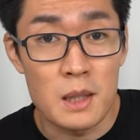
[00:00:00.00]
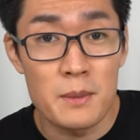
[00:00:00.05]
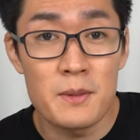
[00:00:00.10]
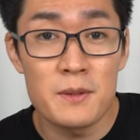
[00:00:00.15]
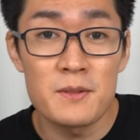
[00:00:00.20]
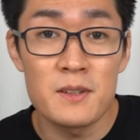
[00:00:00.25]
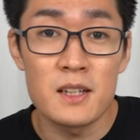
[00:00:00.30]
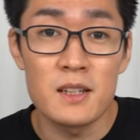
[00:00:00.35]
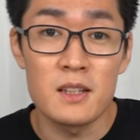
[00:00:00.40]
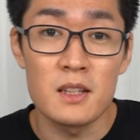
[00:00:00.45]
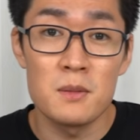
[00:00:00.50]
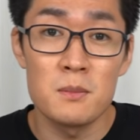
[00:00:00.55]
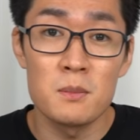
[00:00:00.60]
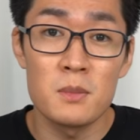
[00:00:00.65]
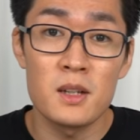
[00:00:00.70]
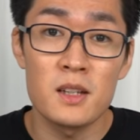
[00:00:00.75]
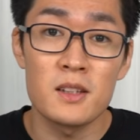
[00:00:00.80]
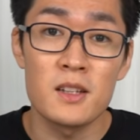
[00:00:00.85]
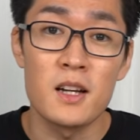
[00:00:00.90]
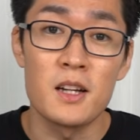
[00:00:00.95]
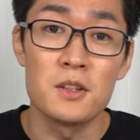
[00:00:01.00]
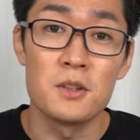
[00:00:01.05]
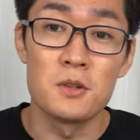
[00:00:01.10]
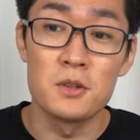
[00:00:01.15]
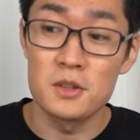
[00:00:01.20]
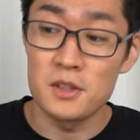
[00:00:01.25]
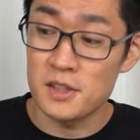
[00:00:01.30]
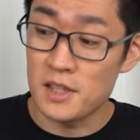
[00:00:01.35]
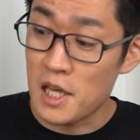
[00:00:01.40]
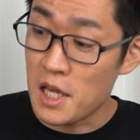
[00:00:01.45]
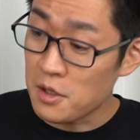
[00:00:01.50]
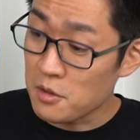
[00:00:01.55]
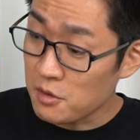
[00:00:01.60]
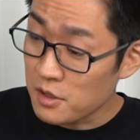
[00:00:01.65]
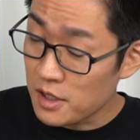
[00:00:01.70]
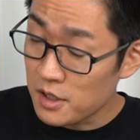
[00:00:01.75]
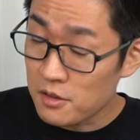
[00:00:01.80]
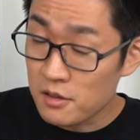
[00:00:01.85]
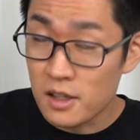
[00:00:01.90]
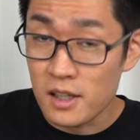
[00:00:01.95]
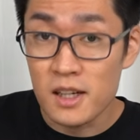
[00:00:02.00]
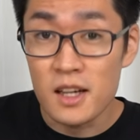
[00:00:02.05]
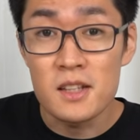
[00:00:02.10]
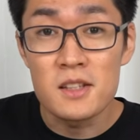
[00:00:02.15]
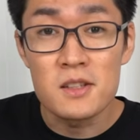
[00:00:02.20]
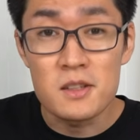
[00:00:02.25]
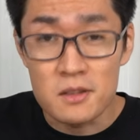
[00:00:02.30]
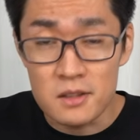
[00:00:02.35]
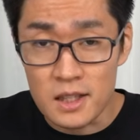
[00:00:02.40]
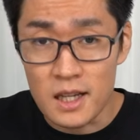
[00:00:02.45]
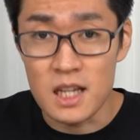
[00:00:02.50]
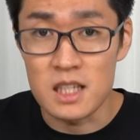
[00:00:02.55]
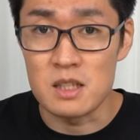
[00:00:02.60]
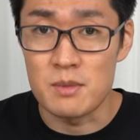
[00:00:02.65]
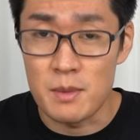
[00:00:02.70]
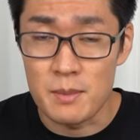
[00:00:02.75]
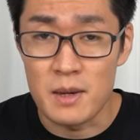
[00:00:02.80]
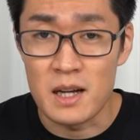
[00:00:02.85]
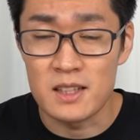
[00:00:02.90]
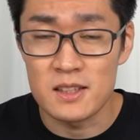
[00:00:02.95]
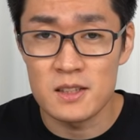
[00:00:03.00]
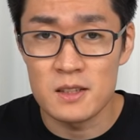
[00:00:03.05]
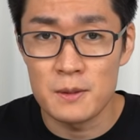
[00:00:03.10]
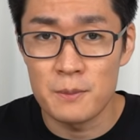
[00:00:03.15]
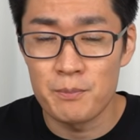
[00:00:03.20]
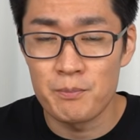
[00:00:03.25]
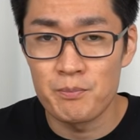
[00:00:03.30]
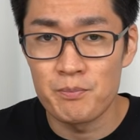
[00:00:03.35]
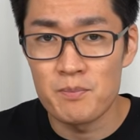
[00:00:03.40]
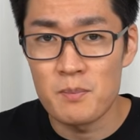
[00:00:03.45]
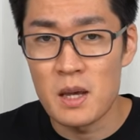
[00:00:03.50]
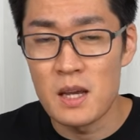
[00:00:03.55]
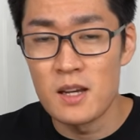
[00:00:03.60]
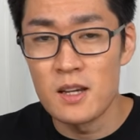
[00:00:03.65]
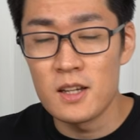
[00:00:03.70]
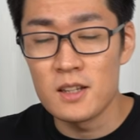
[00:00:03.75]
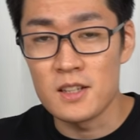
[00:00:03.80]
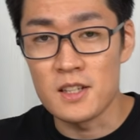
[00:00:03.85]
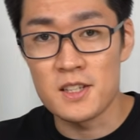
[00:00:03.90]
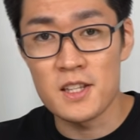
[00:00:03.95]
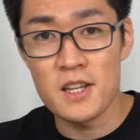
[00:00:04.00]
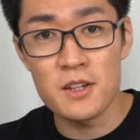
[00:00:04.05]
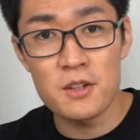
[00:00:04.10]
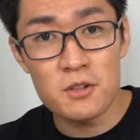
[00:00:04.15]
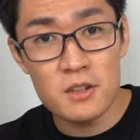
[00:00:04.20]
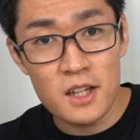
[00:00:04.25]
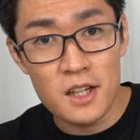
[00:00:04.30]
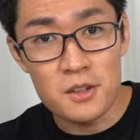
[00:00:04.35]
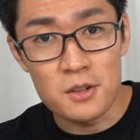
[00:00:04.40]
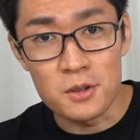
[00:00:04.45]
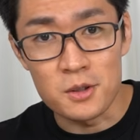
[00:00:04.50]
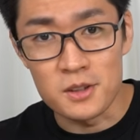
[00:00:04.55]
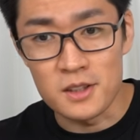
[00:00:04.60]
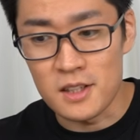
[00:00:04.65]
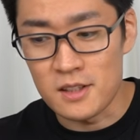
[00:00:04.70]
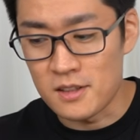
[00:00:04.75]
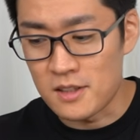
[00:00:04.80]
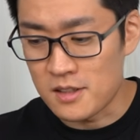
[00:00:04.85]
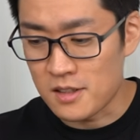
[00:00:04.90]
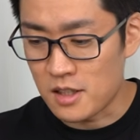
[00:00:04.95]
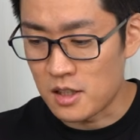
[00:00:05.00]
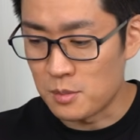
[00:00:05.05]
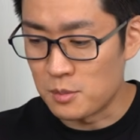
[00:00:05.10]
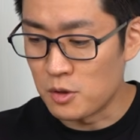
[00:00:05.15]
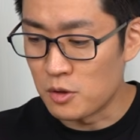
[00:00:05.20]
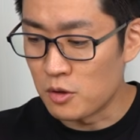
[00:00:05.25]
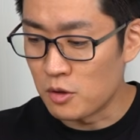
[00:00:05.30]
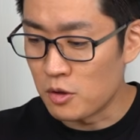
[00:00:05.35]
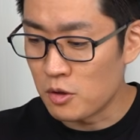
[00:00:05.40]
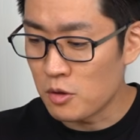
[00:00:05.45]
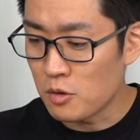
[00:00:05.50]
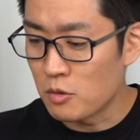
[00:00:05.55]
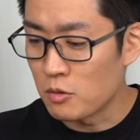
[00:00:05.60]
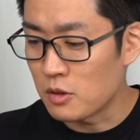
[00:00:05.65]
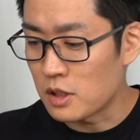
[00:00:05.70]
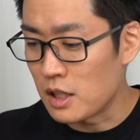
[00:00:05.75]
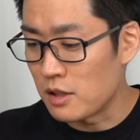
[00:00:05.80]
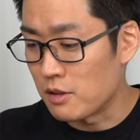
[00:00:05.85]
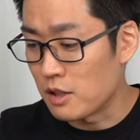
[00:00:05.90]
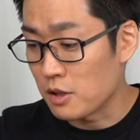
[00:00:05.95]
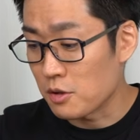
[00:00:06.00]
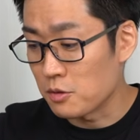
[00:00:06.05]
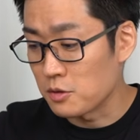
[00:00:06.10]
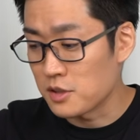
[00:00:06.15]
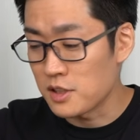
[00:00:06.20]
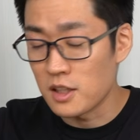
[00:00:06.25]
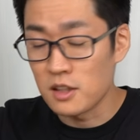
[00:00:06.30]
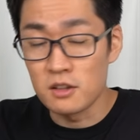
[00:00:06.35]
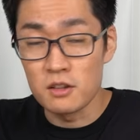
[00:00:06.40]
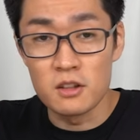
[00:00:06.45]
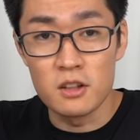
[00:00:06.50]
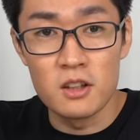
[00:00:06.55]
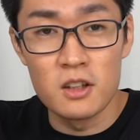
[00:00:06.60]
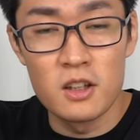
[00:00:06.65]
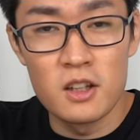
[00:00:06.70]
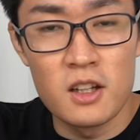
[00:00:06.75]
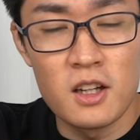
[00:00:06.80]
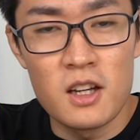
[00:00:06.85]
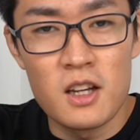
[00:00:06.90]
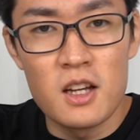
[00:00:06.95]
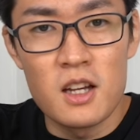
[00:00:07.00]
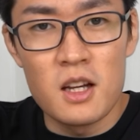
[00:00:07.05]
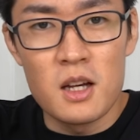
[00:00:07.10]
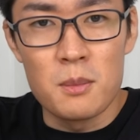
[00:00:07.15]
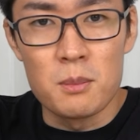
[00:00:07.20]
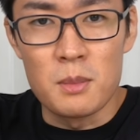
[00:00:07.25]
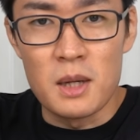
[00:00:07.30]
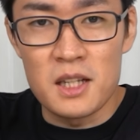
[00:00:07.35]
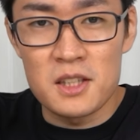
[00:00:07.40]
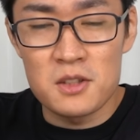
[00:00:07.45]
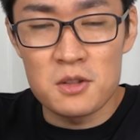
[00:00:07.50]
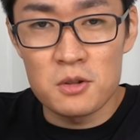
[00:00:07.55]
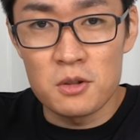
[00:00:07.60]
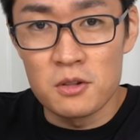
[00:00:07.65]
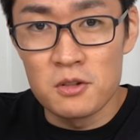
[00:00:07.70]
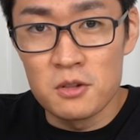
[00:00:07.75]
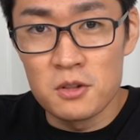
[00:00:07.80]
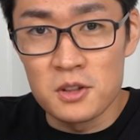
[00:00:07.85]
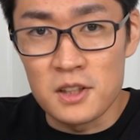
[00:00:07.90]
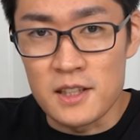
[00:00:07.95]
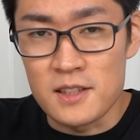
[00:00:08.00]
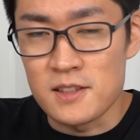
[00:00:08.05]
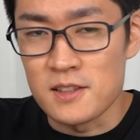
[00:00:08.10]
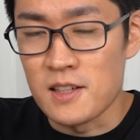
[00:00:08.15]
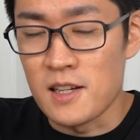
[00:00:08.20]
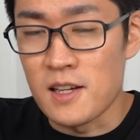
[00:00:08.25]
Let's start with the control circuit of the do-re-mi-fa inverter. As for the control circuit, I want to use this train controller to control the motor.